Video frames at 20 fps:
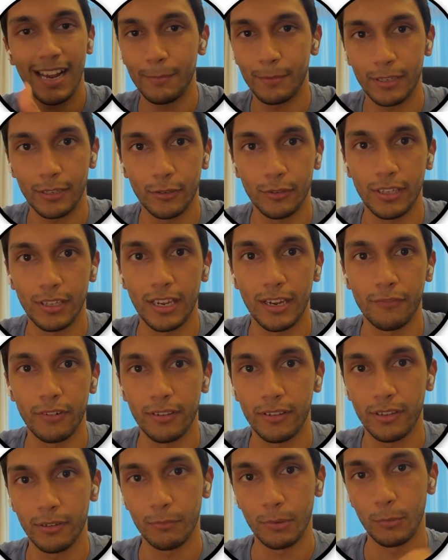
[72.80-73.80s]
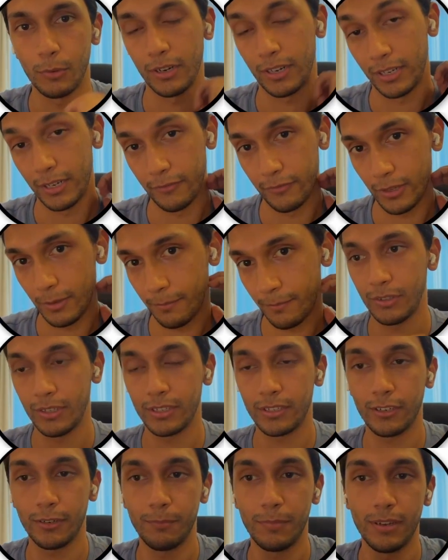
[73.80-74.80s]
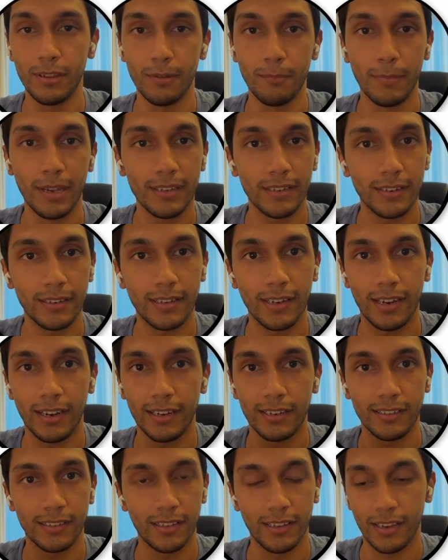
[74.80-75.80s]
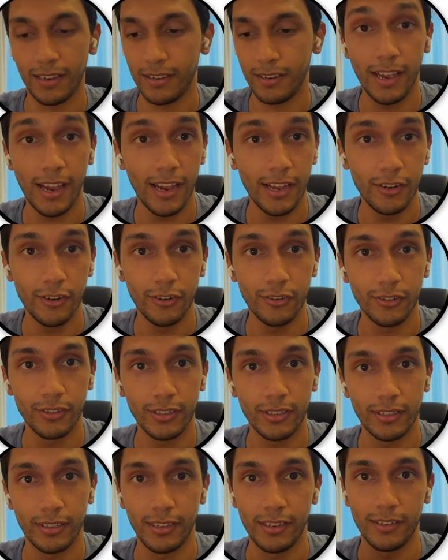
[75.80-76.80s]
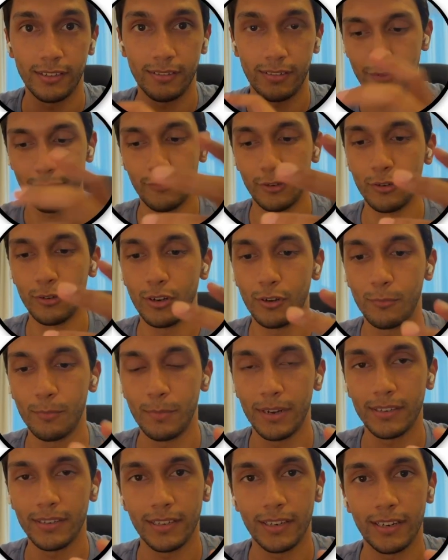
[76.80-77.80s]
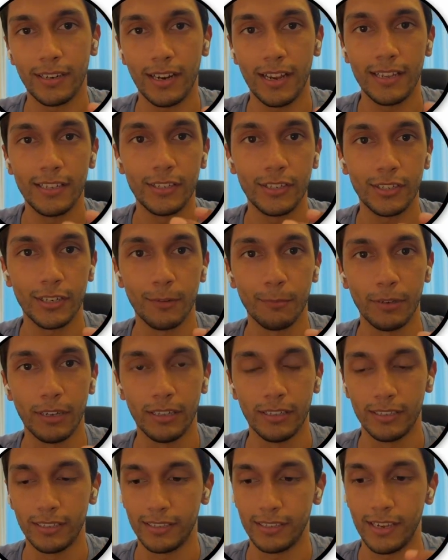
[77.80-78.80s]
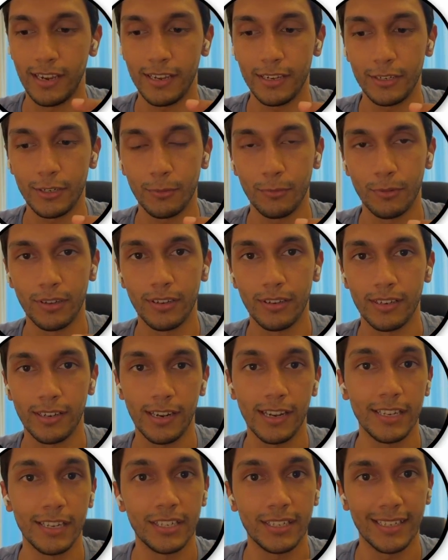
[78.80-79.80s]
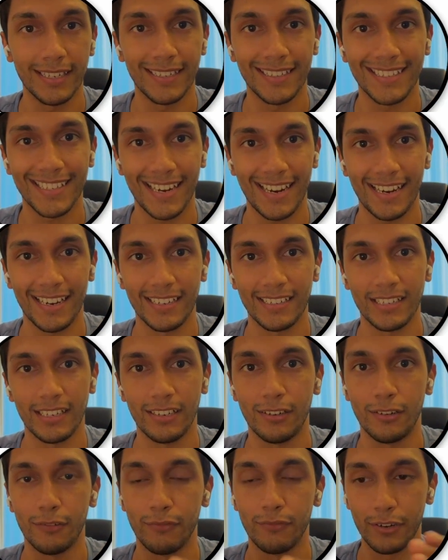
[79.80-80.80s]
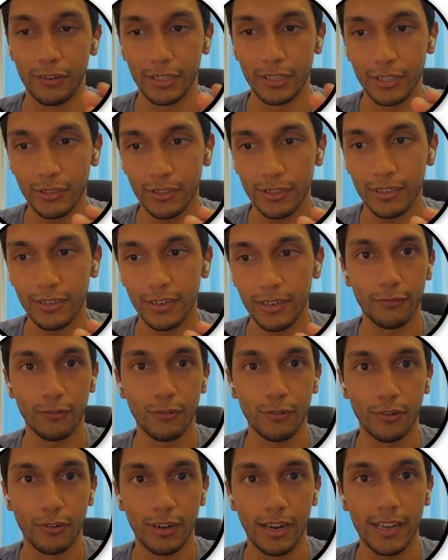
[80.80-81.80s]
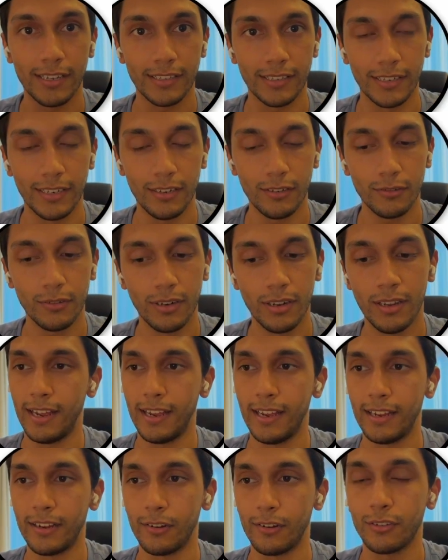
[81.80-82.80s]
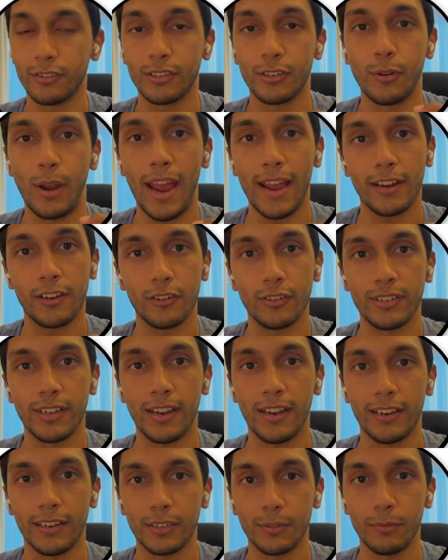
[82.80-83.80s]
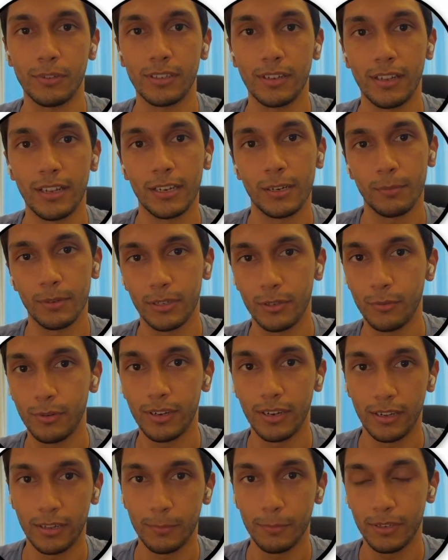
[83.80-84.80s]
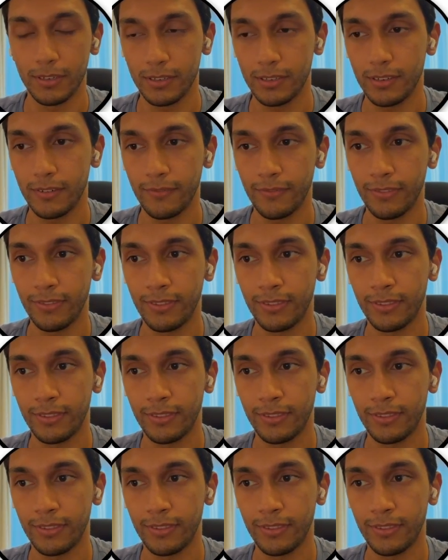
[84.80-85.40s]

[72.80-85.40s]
absolutely everything we want to give them. So this could be the meta tags, the, the headers, the if you know basic HTML, it's the H1 to H6 tags are very good for SEO and also anchor tags which link between elements.